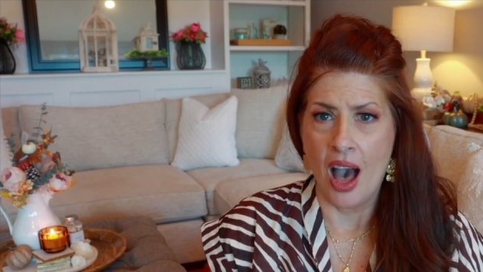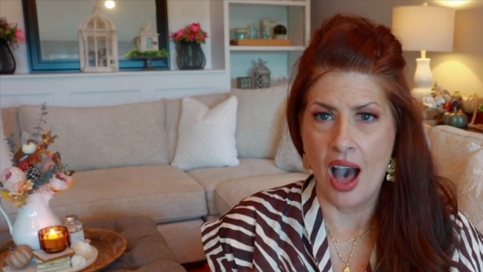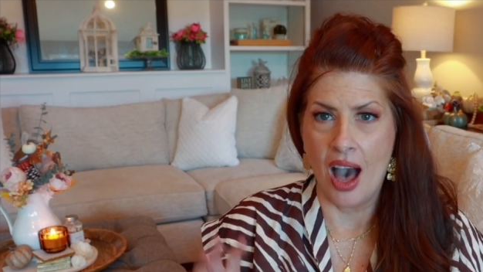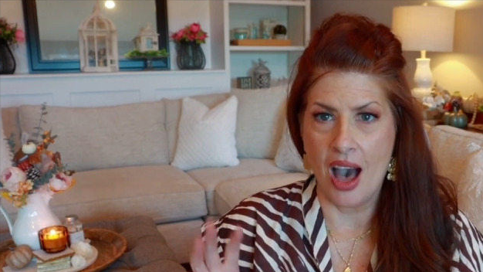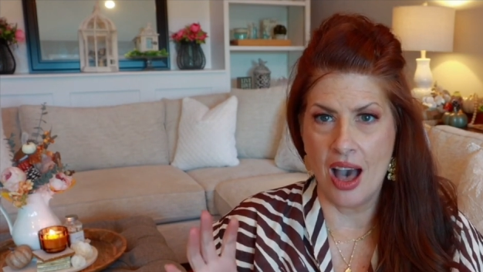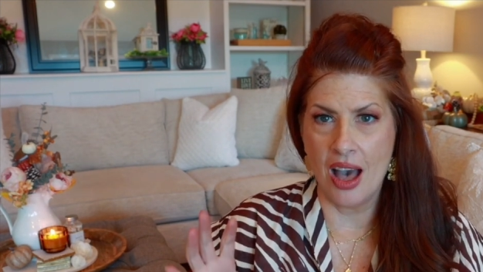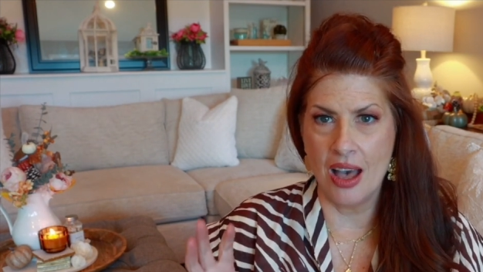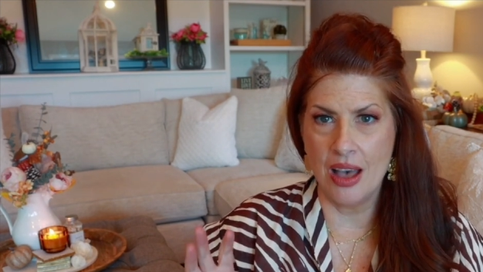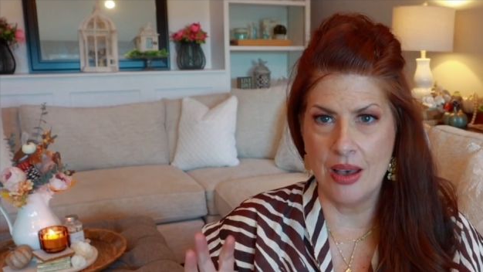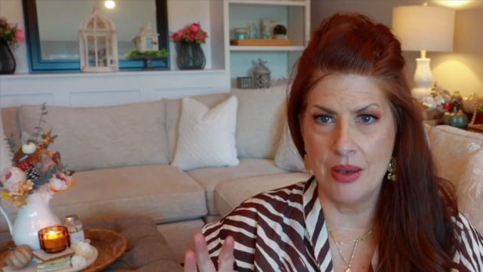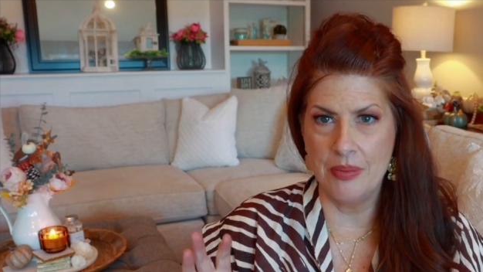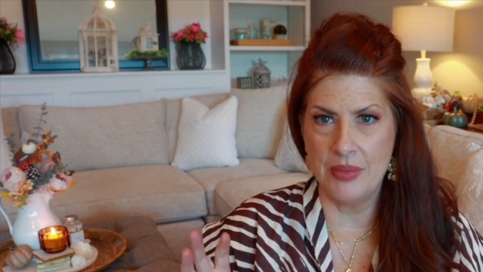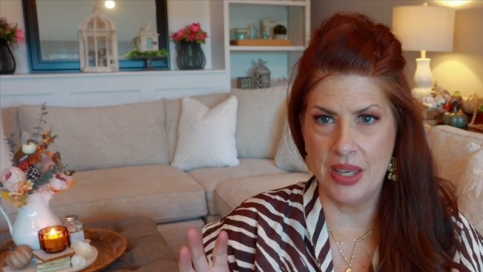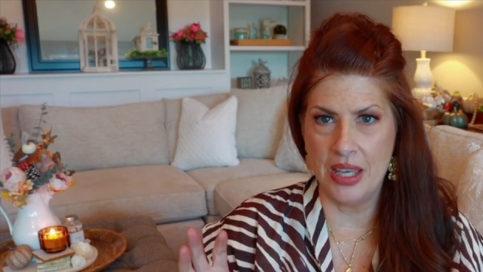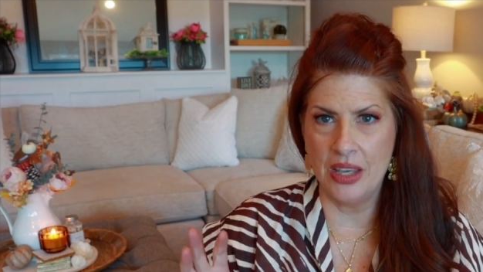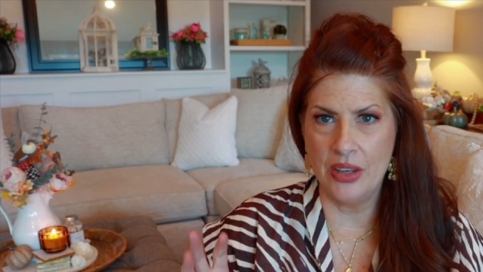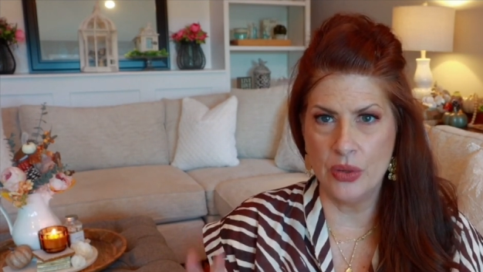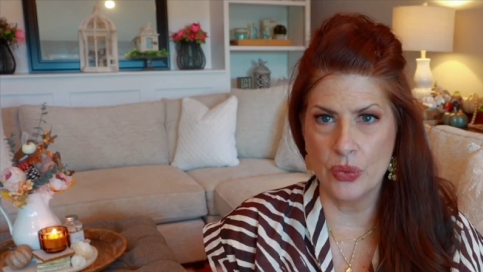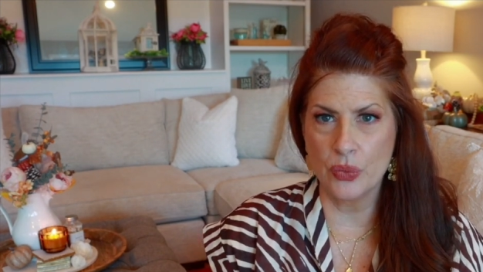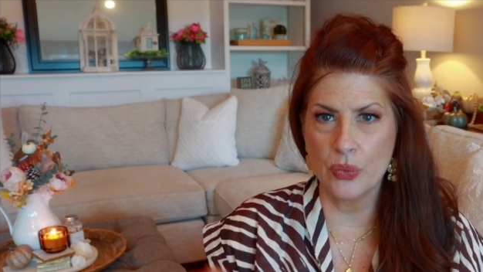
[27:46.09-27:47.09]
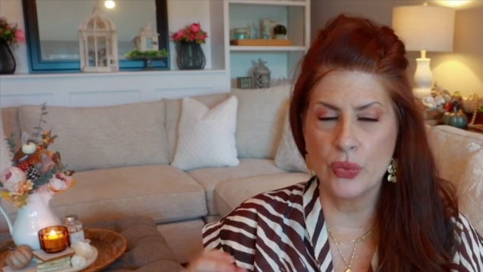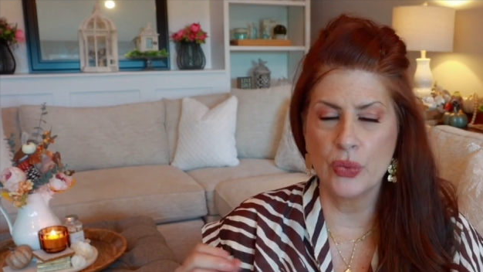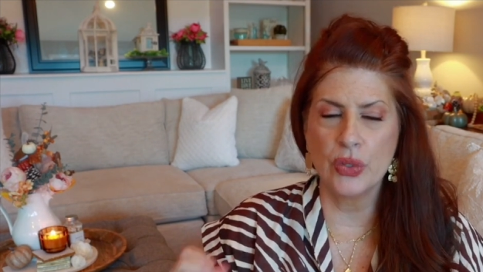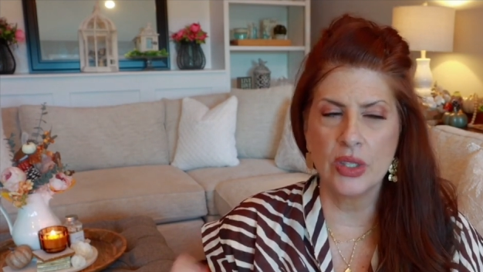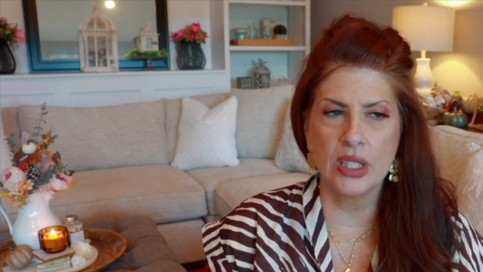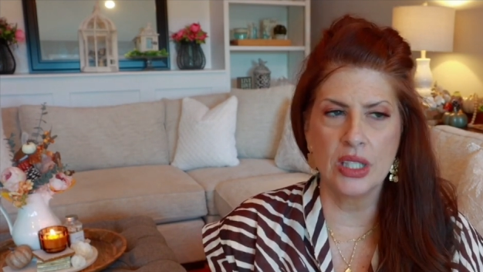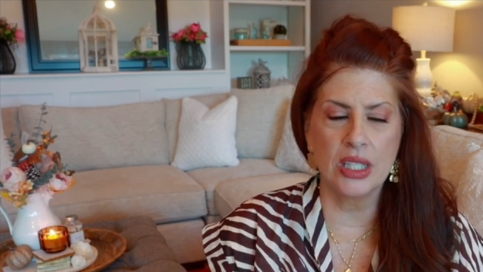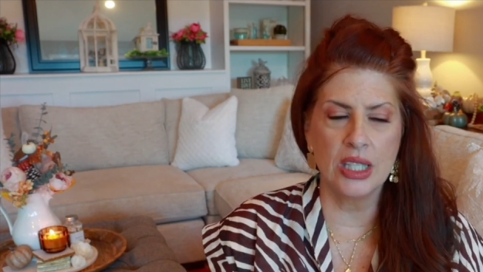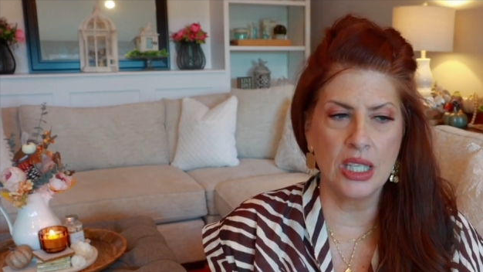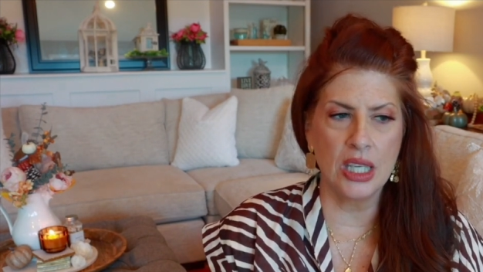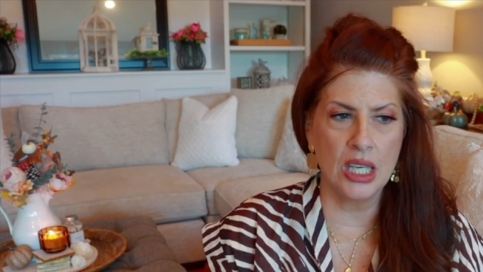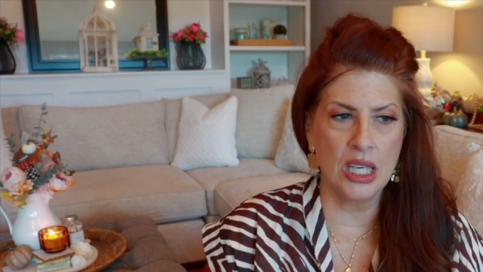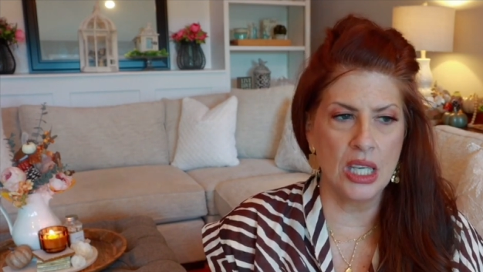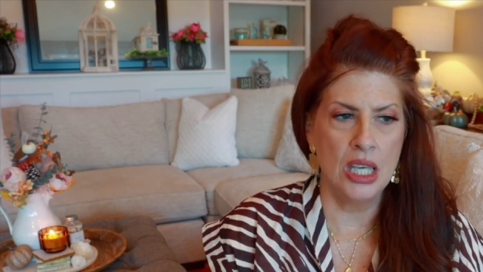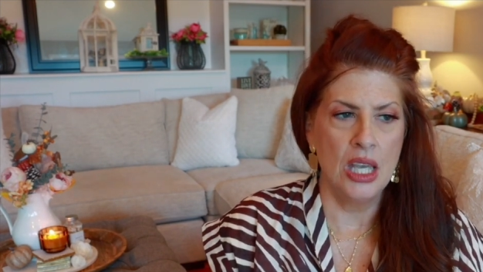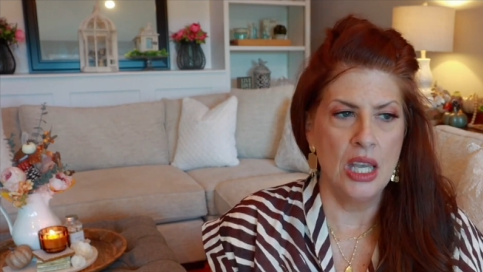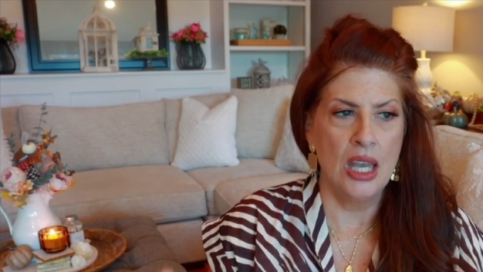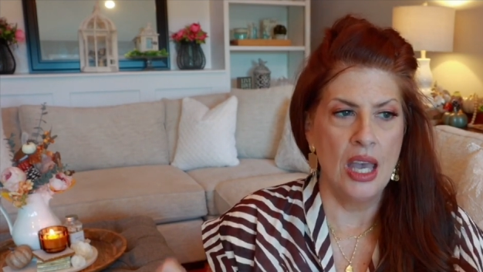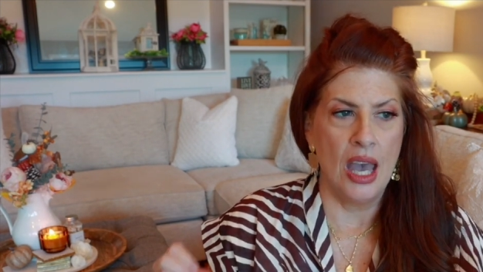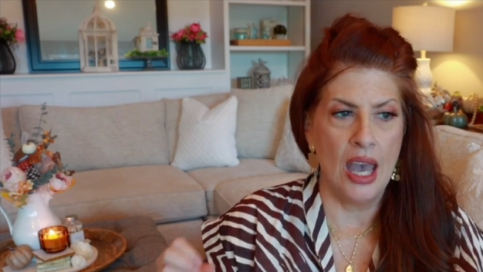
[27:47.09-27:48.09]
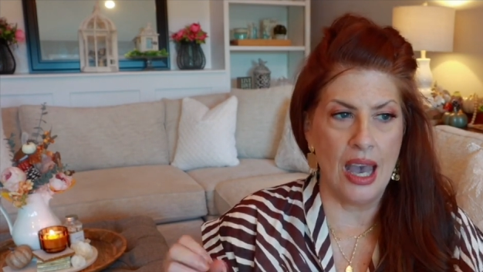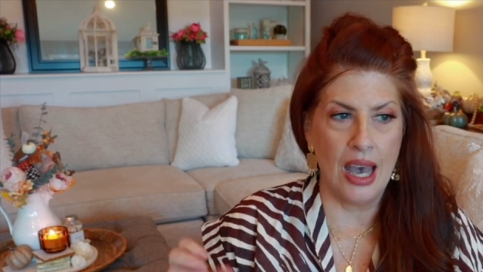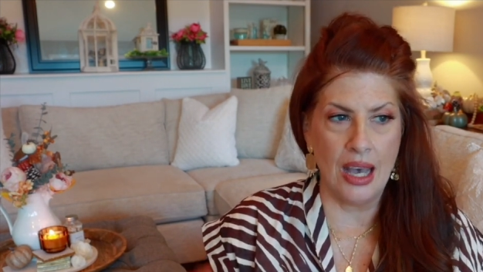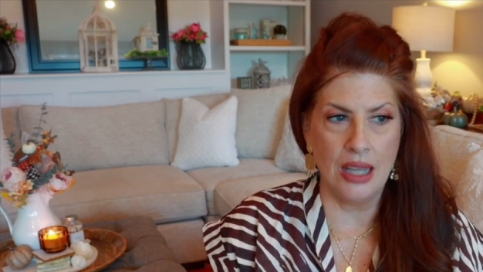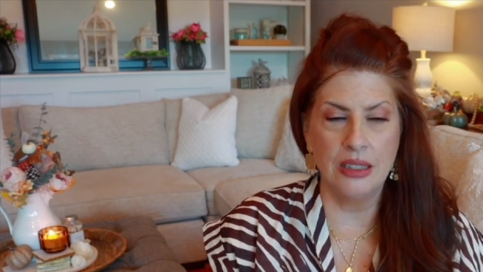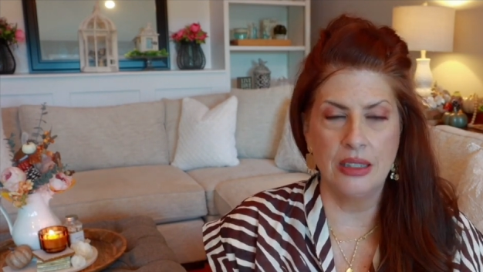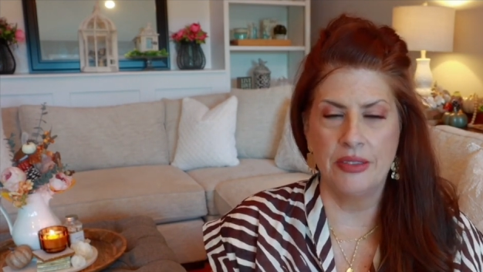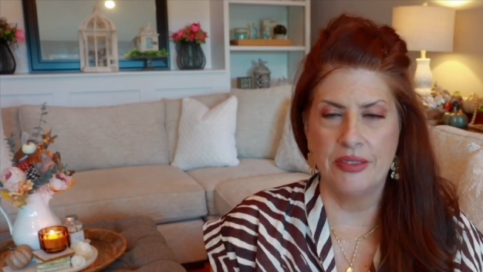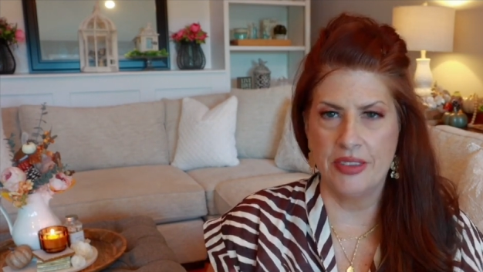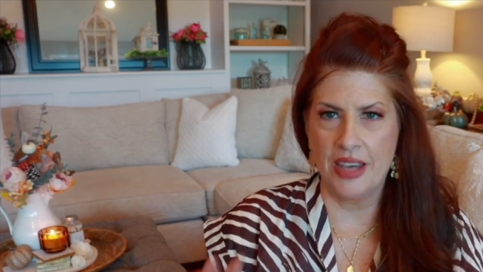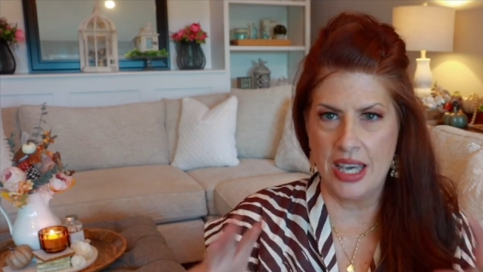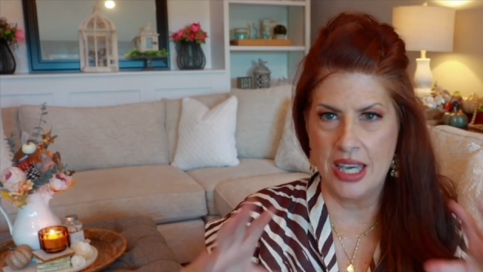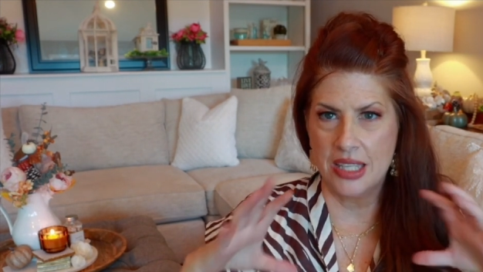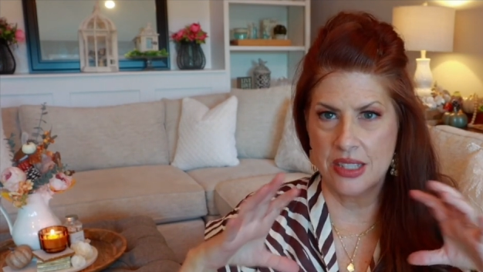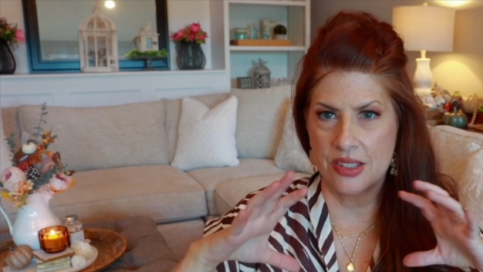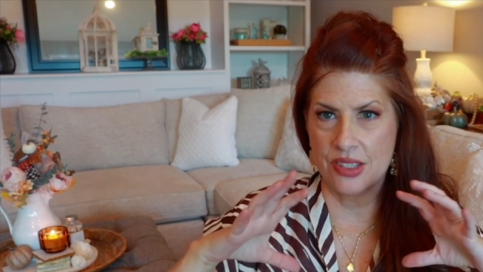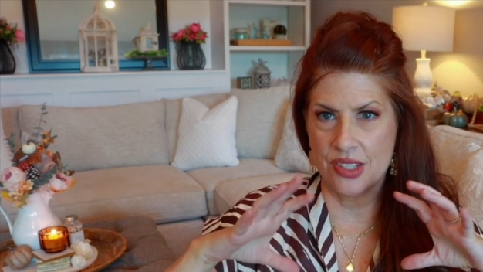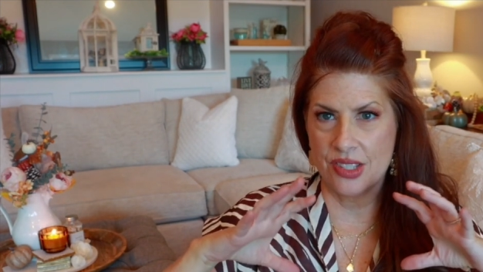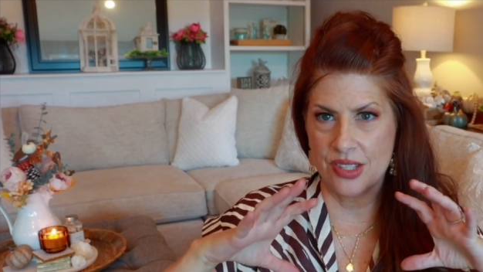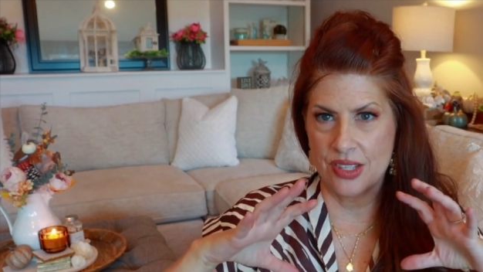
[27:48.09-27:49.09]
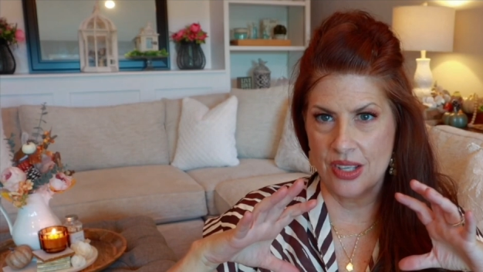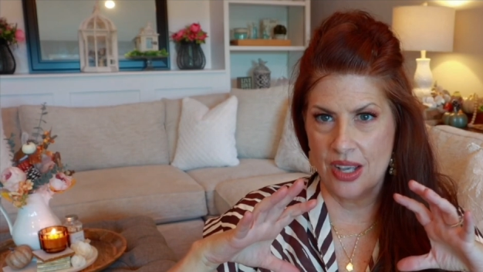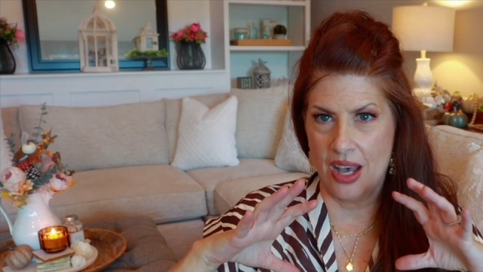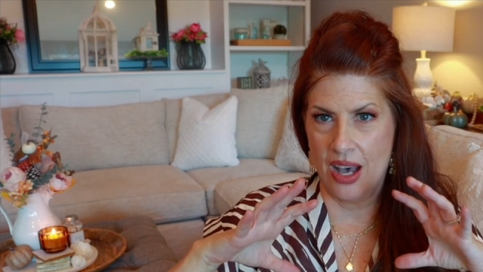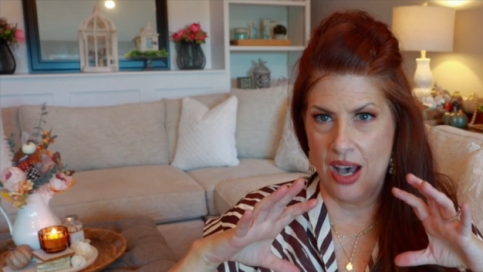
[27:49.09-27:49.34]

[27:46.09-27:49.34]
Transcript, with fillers: um, it really elevates,